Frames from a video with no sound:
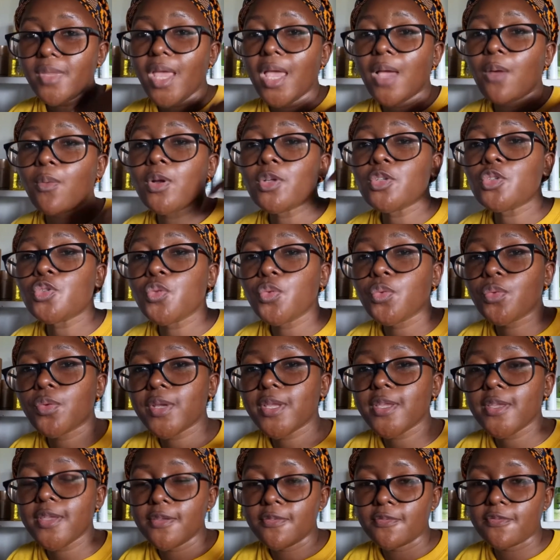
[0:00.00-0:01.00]
I want to
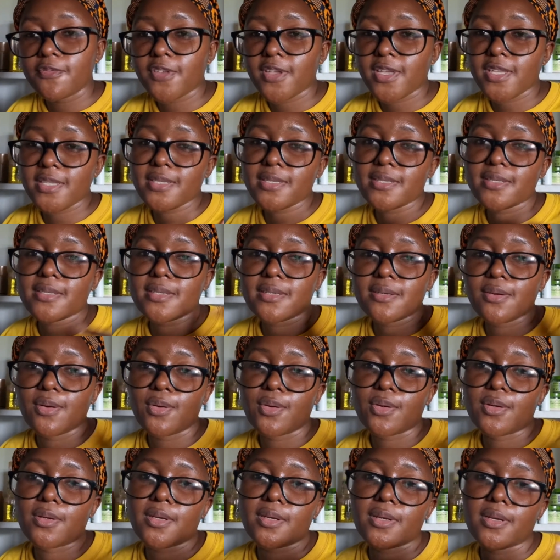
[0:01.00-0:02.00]
reinvest
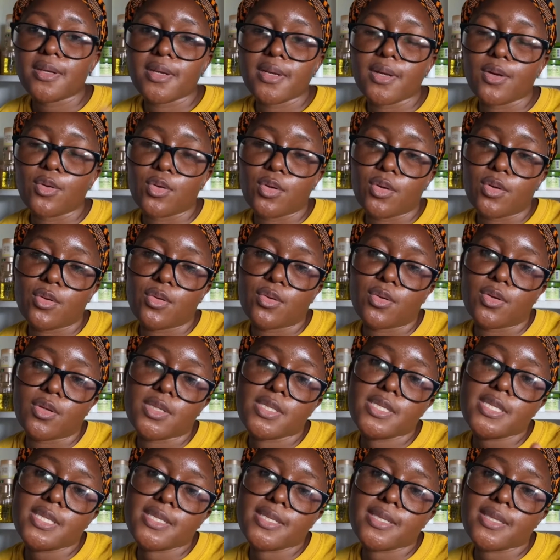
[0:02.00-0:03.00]
on
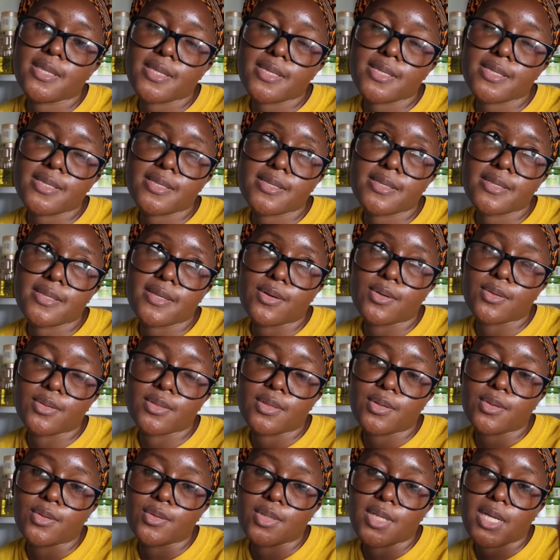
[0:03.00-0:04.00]

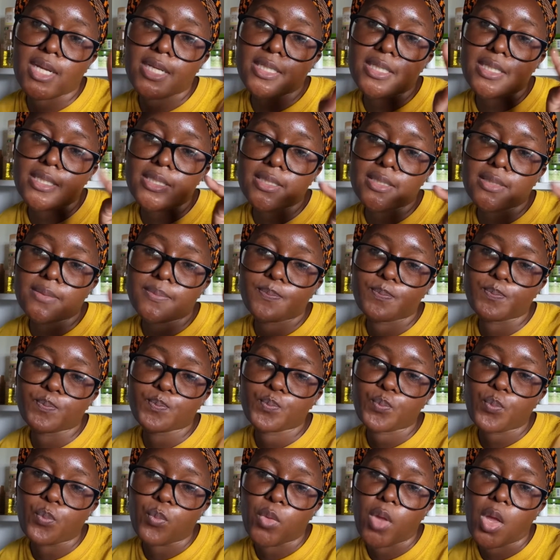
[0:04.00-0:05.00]
Nanili,
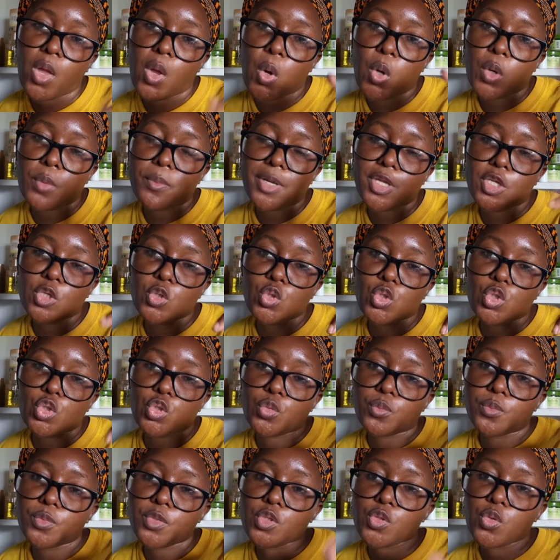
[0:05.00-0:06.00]
on my
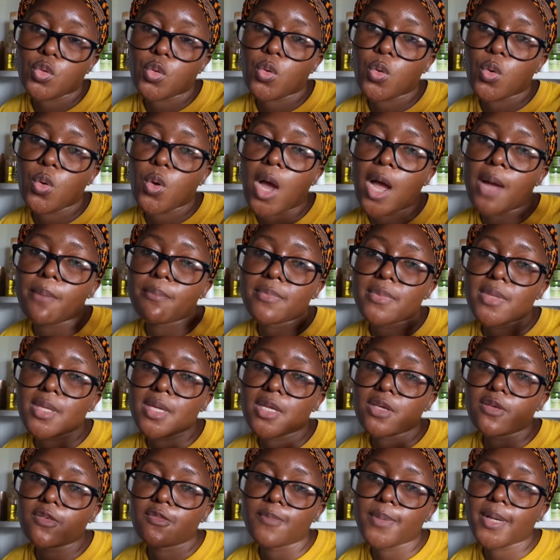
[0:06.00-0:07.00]
YouTube. So I'm
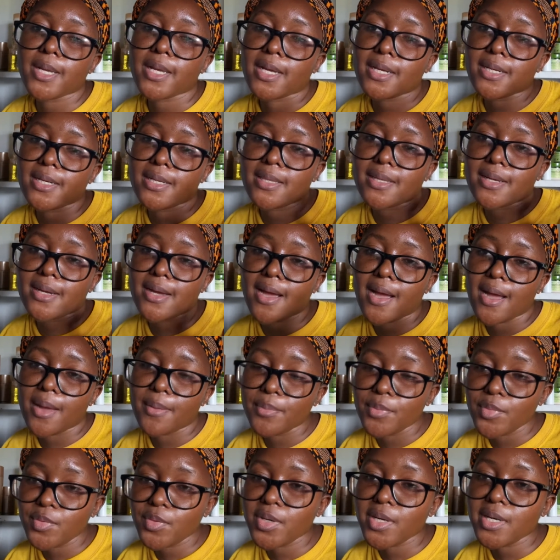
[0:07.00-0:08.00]
thinking of buying another
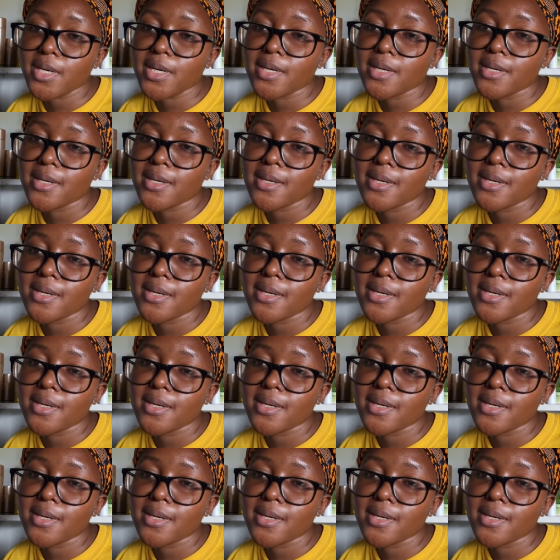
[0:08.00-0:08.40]
camera